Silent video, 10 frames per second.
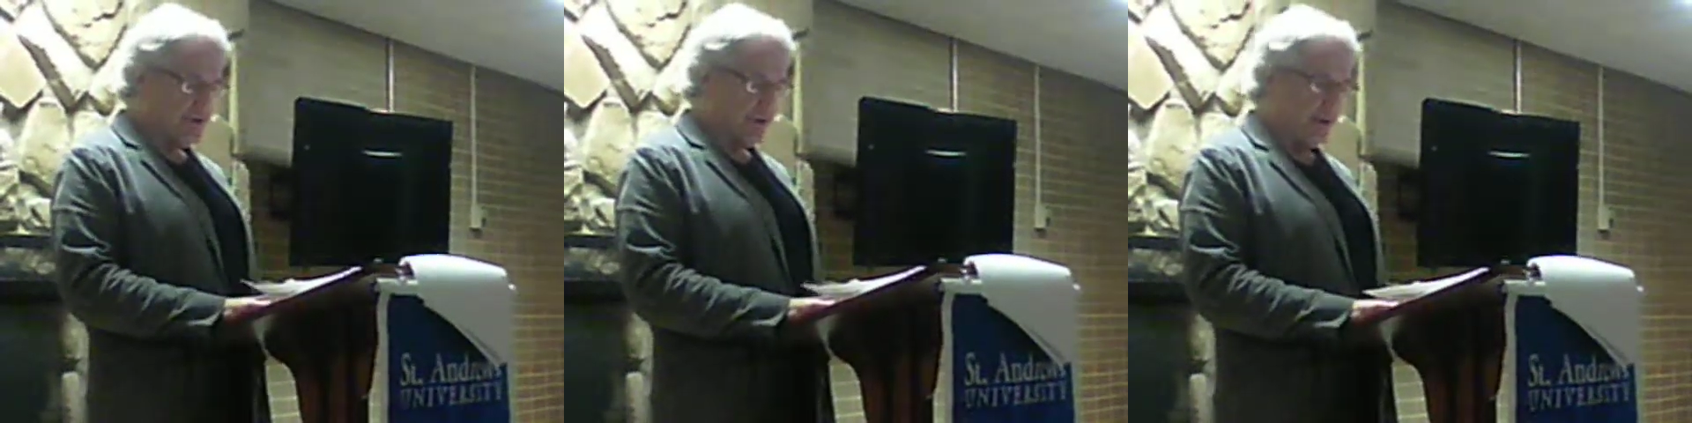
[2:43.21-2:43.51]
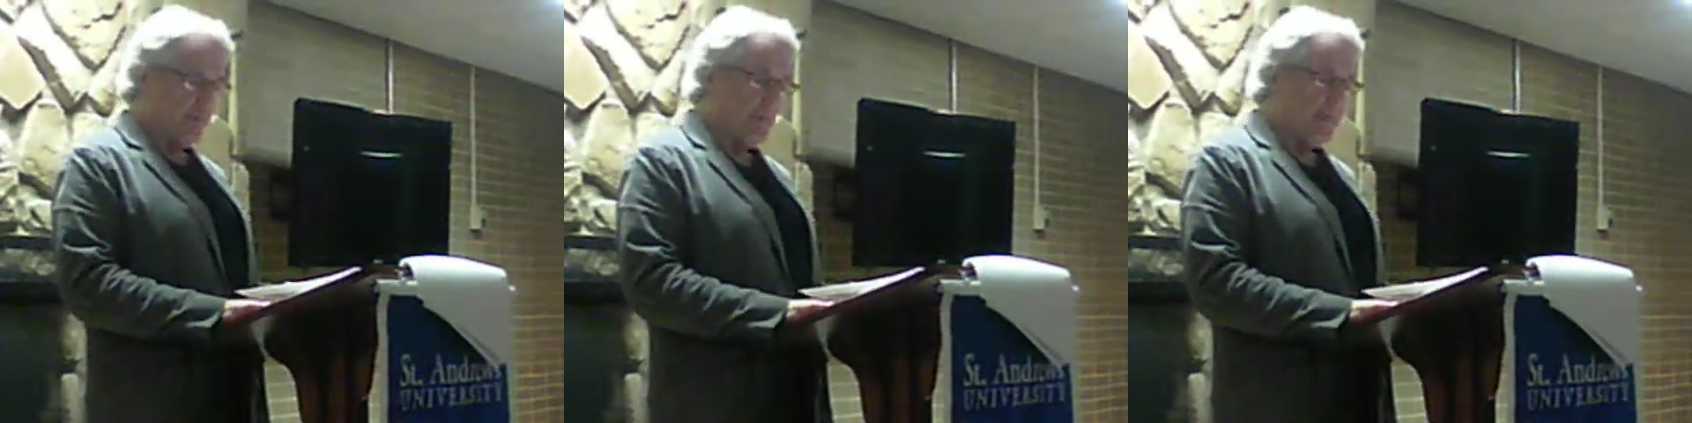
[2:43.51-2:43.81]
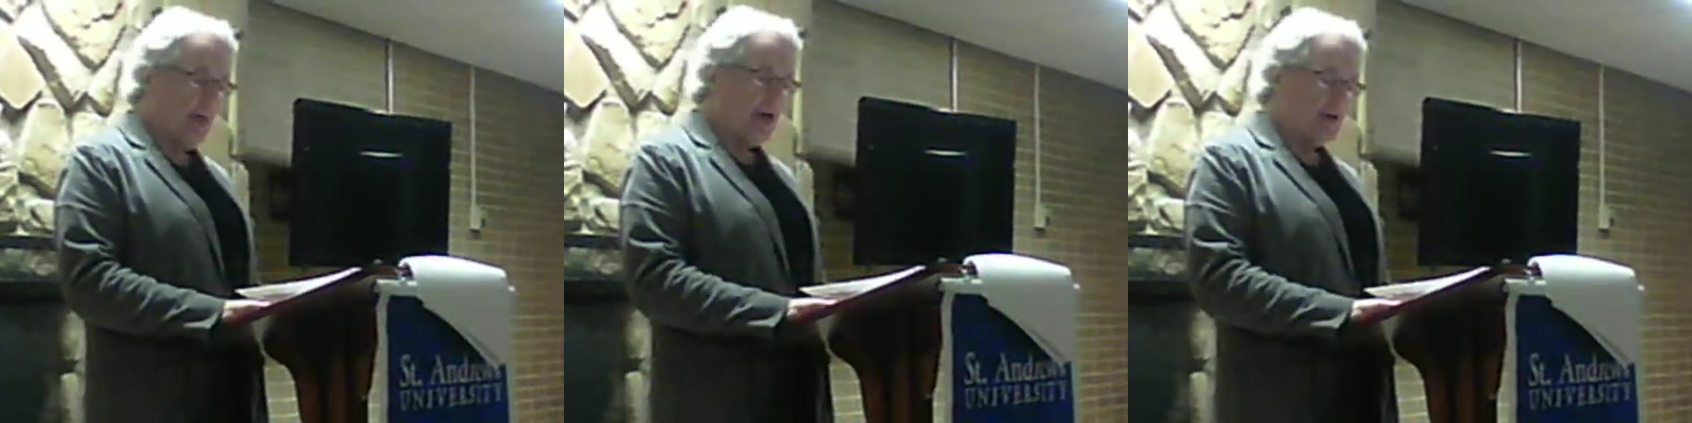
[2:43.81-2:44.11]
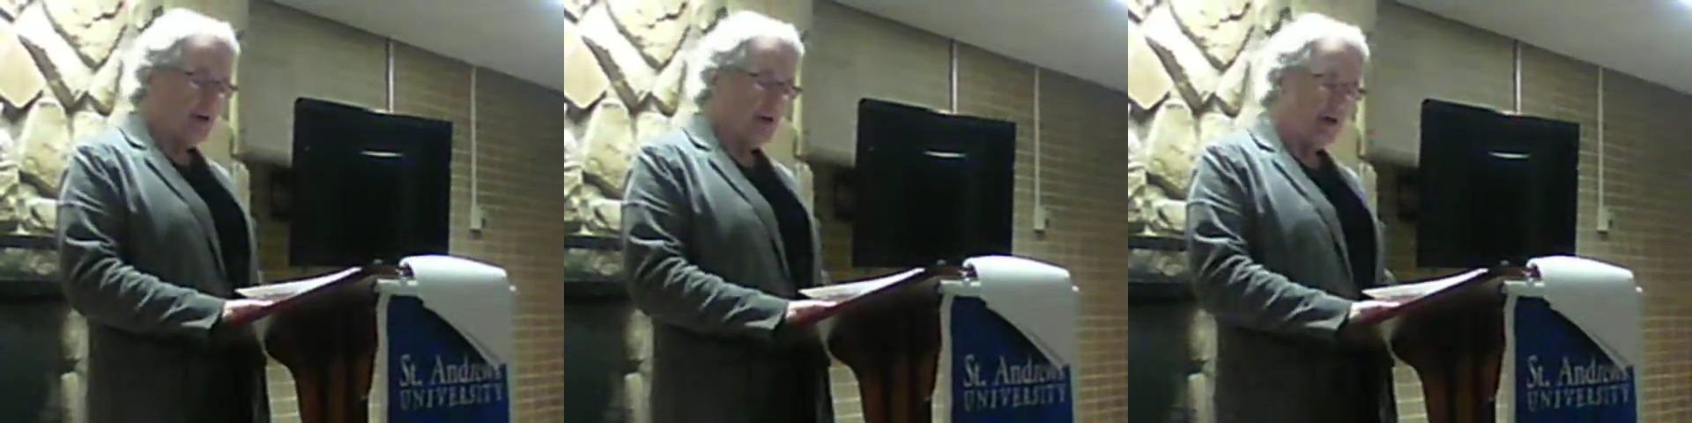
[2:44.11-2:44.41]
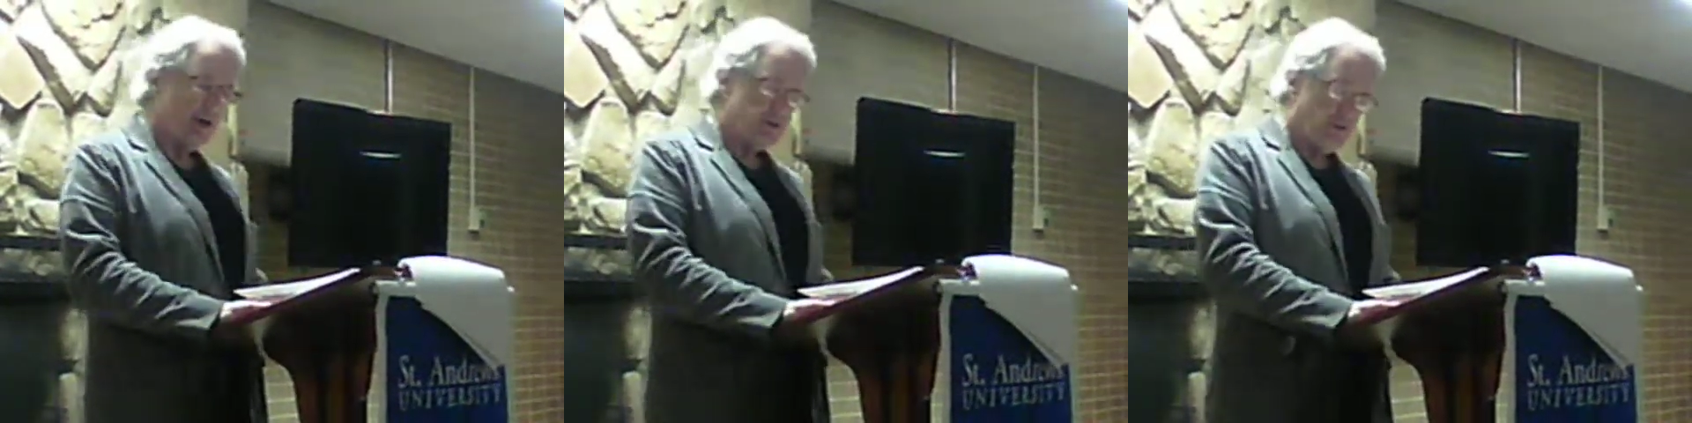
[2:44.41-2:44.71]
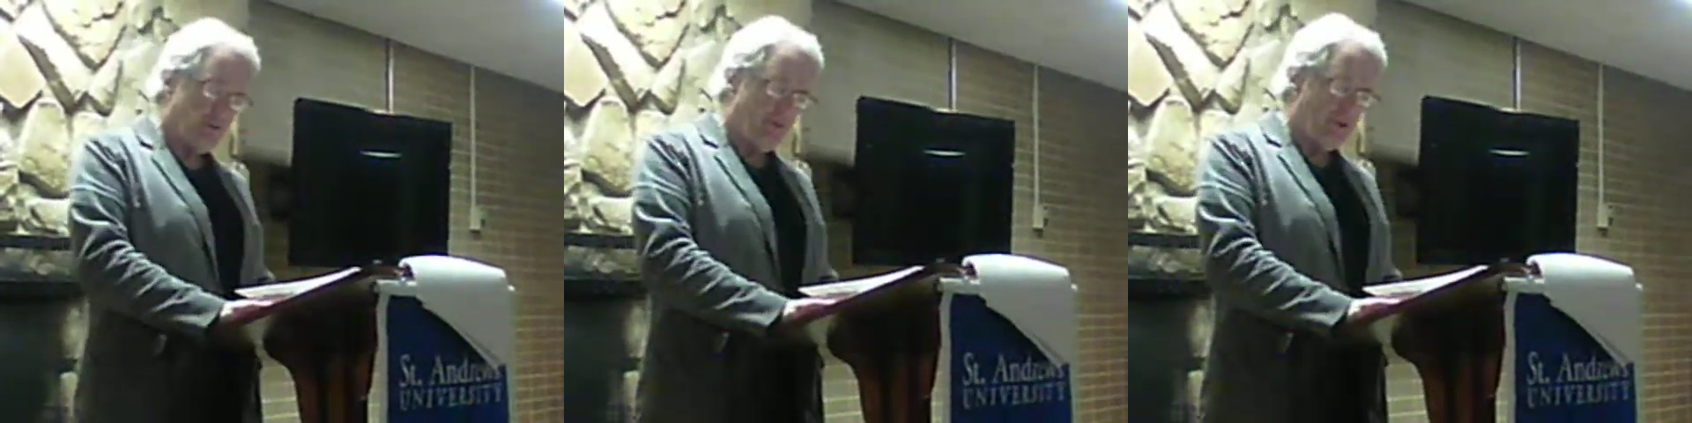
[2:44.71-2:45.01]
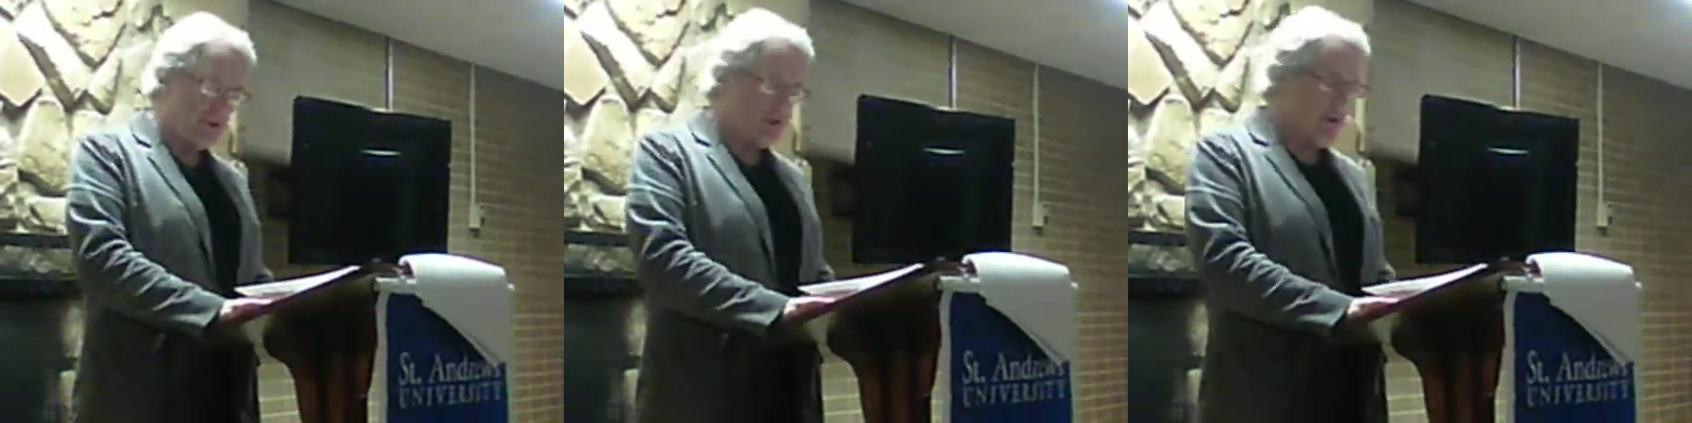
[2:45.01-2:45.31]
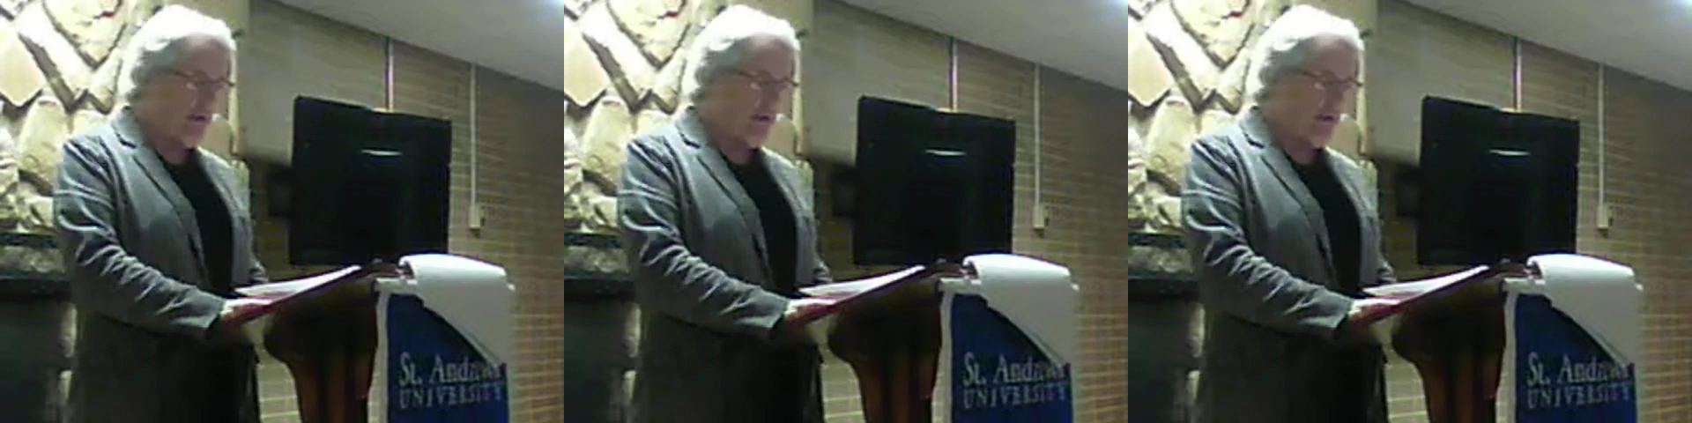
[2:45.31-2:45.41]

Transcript: thing, actually a cluster of thoughts